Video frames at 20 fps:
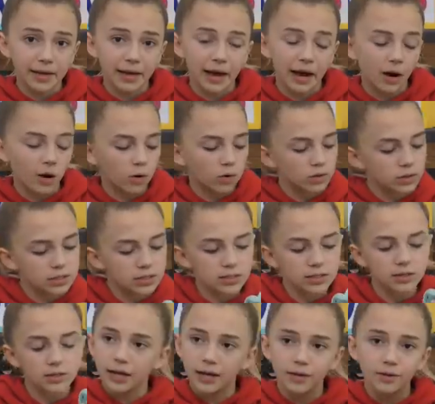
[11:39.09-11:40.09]
out,
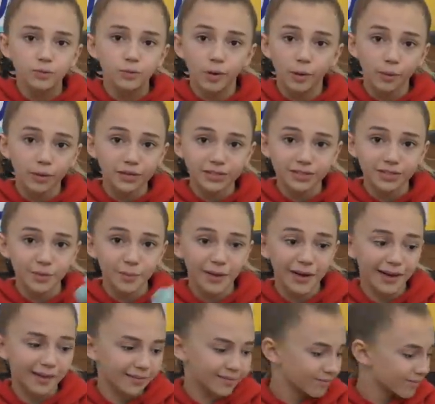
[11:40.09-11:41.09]
and what was their pet?